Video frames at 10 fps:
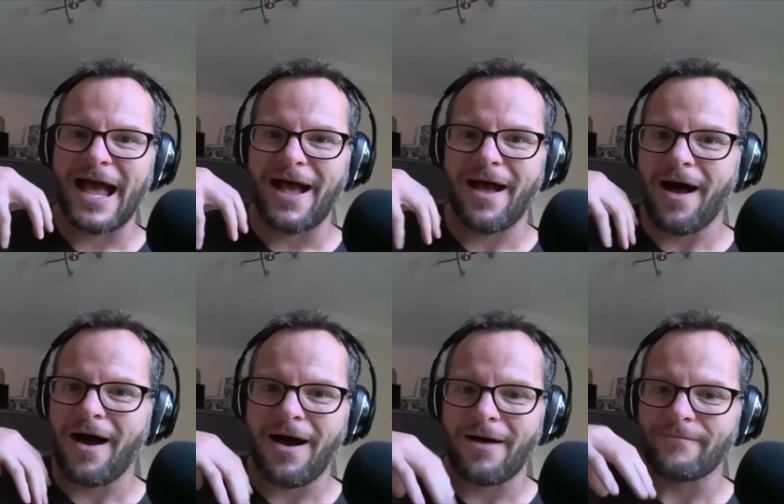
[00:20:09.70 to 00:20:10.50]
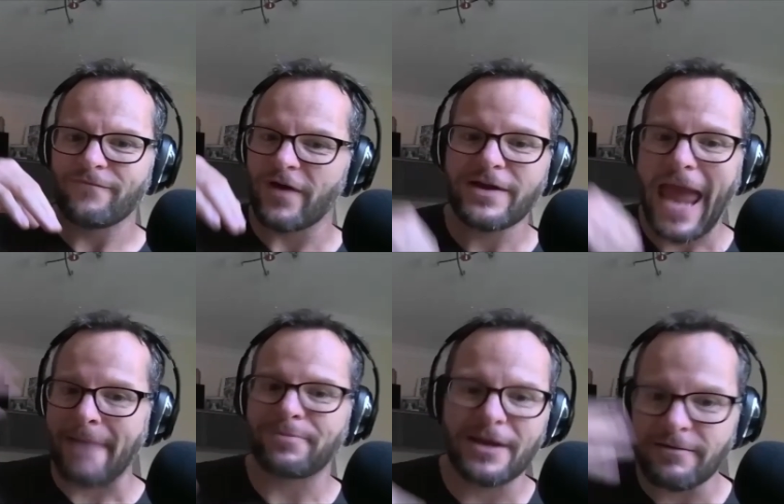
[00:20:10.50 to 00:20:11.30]
our
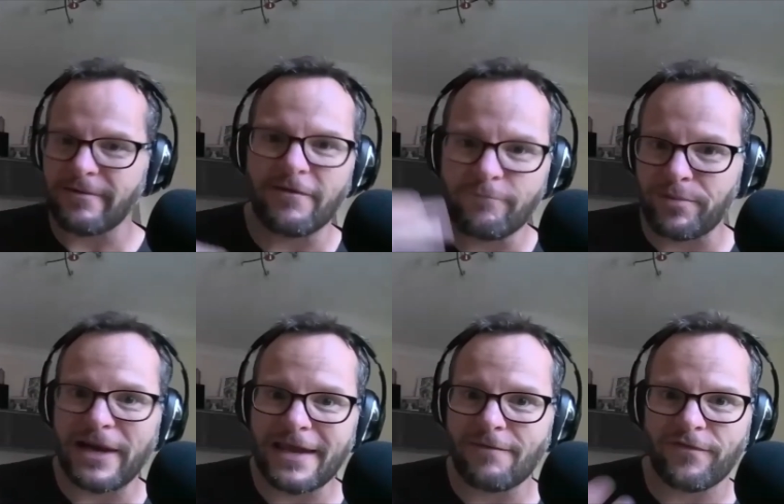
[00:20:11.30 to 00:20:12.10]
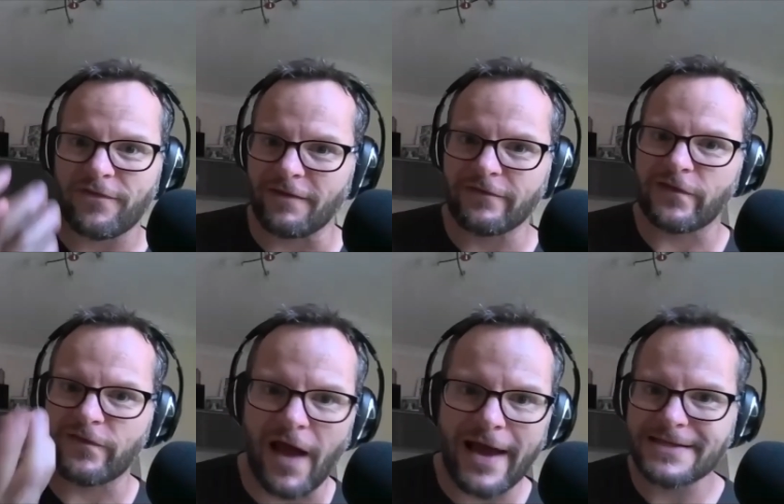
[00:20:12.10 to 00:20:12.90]
vocabulary of beliefs in
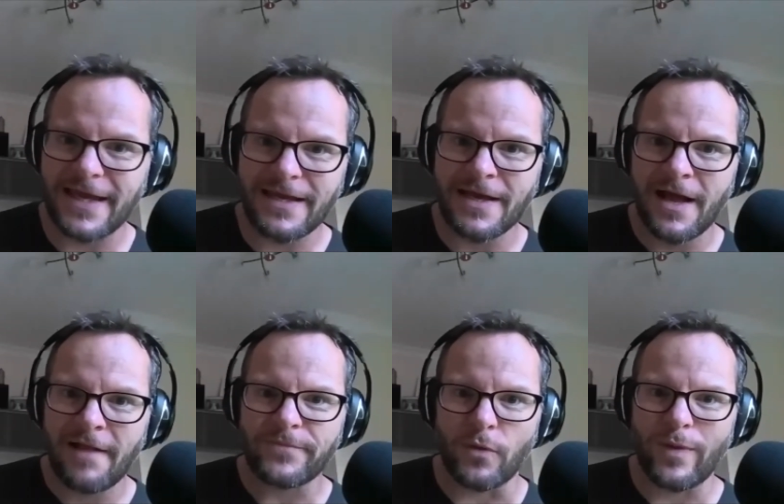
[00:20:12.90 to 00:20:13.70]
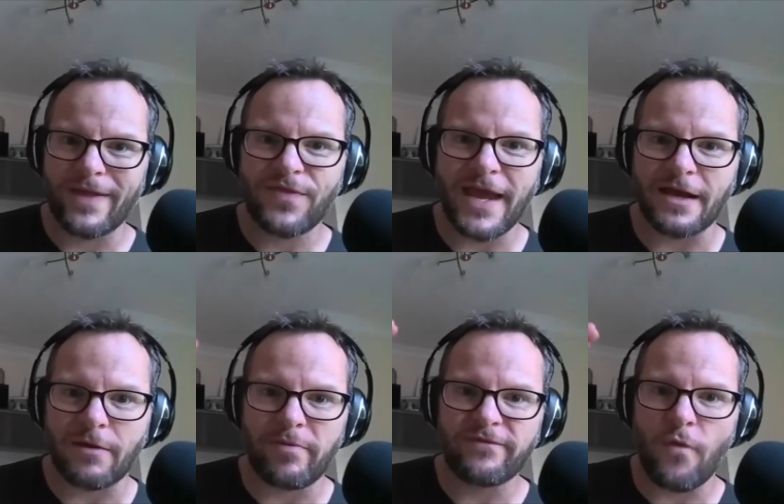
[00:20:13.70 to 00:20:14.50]
society, that we think
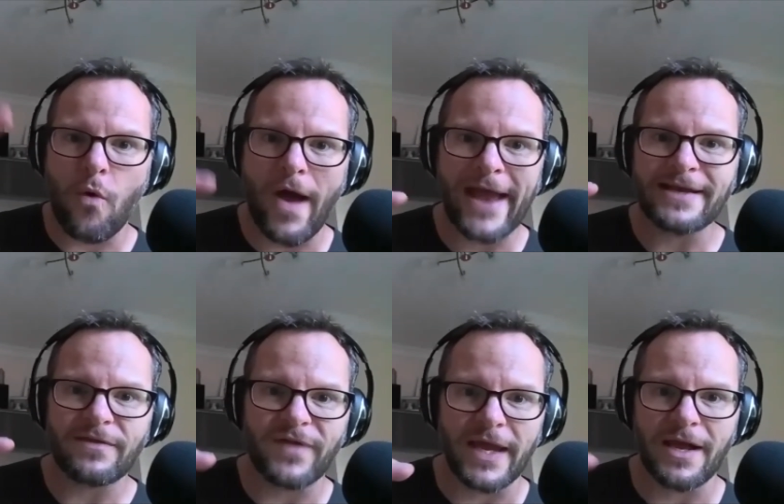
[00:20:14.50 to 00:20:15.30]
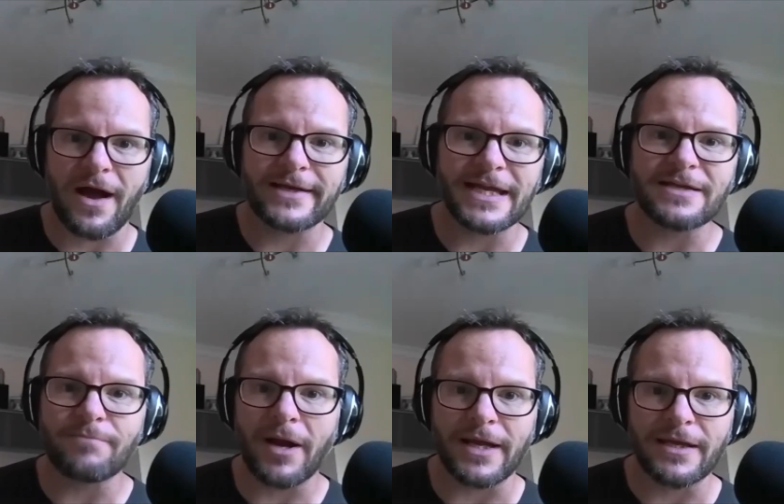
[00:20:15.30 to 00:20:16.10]
before anything, I need
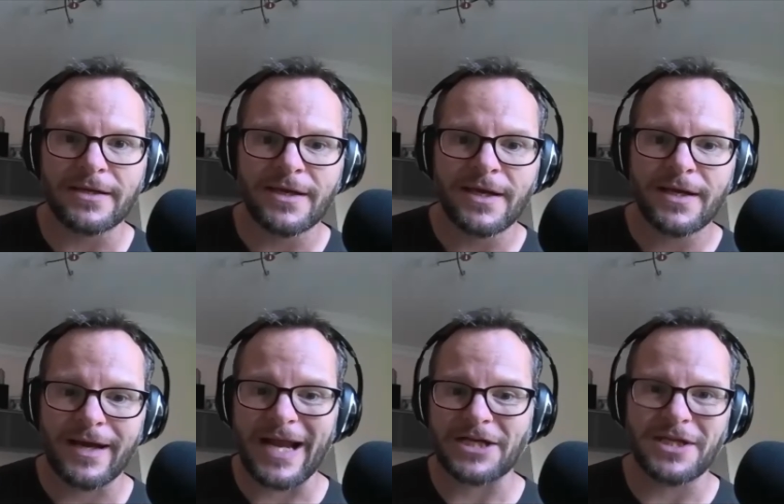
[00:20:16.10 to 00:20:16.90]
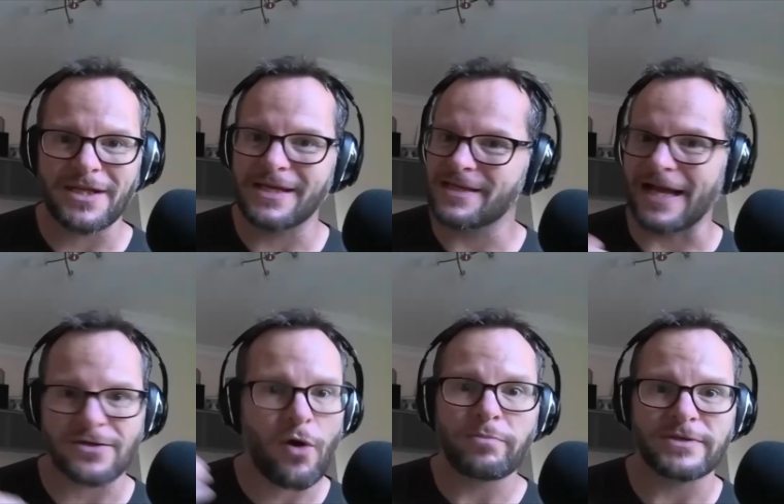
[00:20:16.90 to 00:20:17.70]
money. And actually the exact
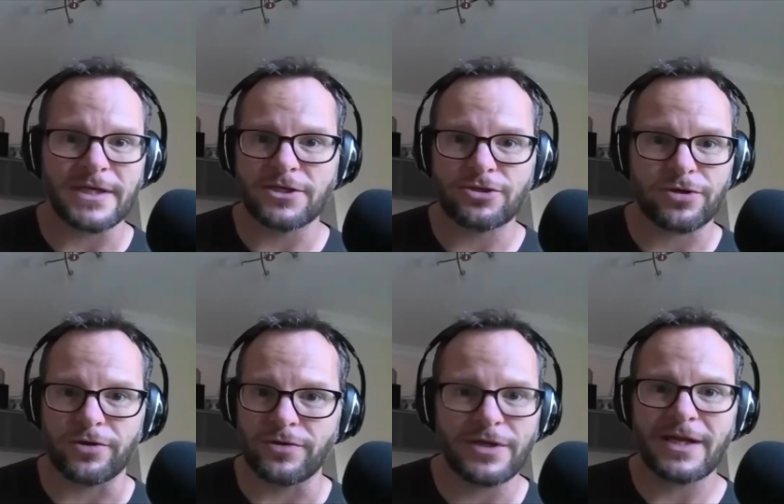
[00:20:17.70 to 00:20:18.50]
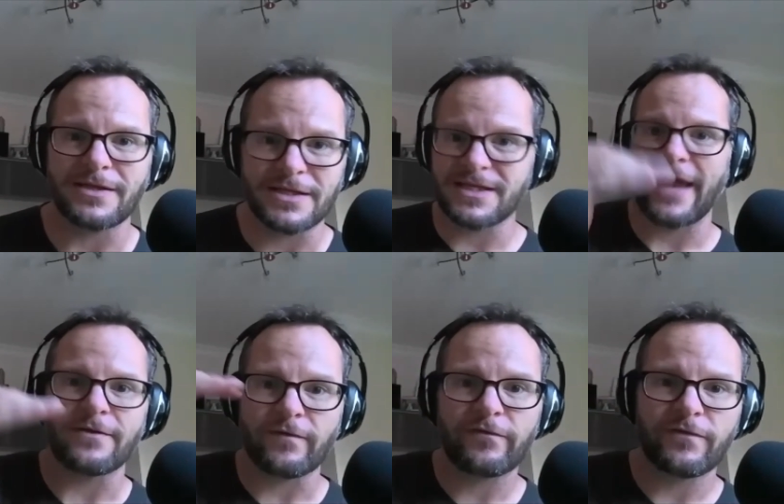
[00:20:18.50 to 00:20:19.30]
opposite is true. You need the
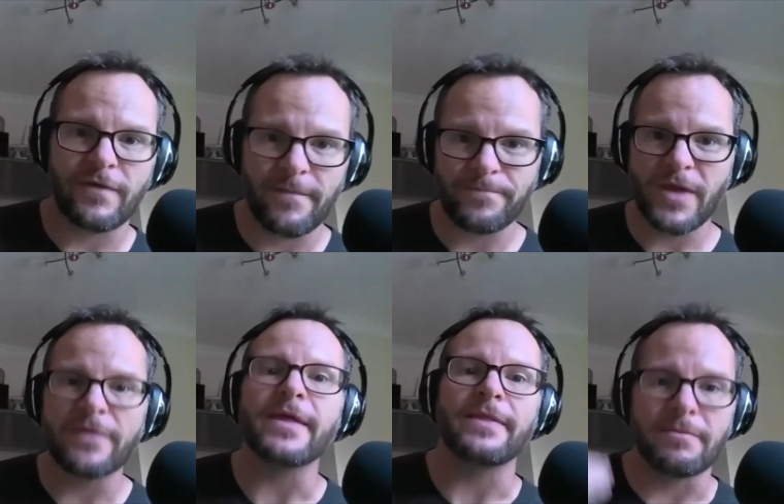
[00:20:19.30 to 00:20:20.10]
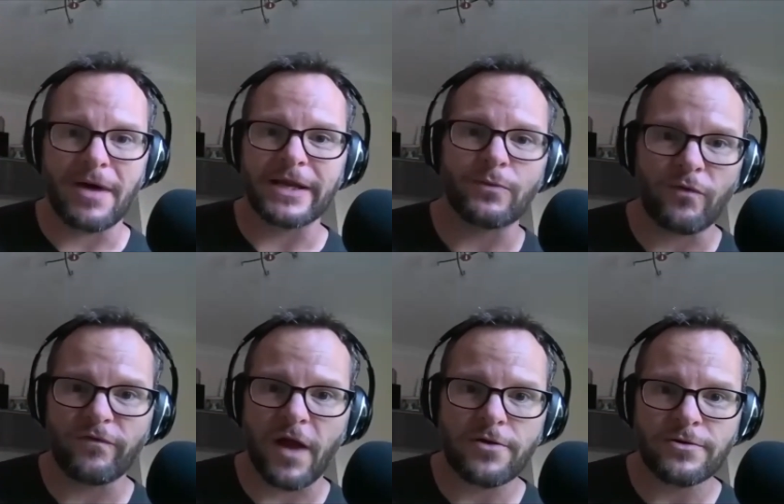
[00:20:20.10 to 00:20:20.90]
sales, and then the money will flow.